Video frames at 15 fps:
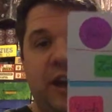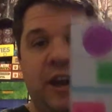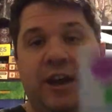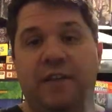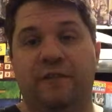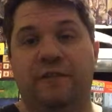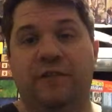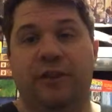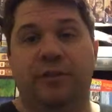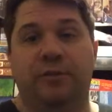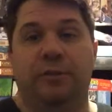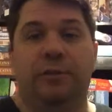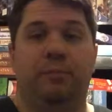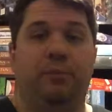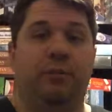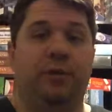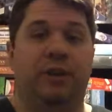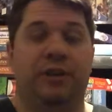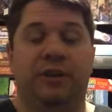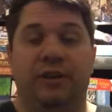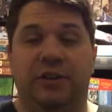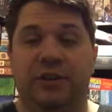and victory
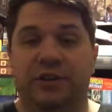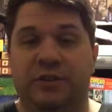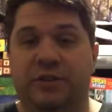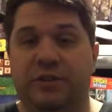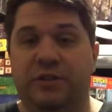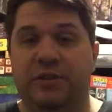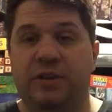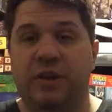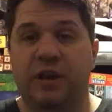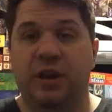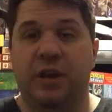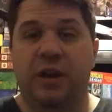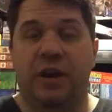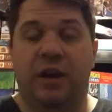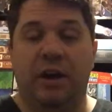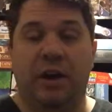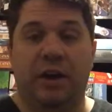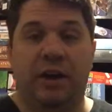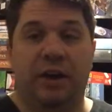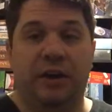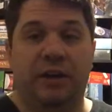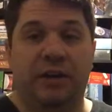point conditions.
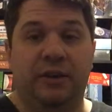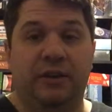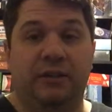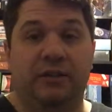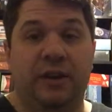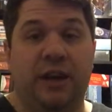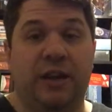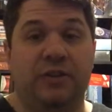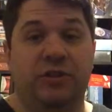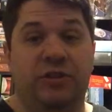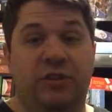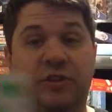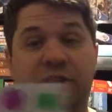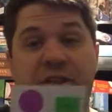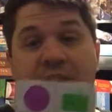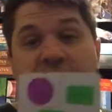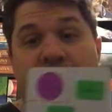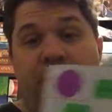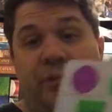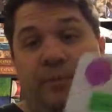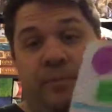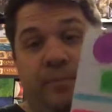And as you can
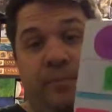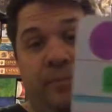tell,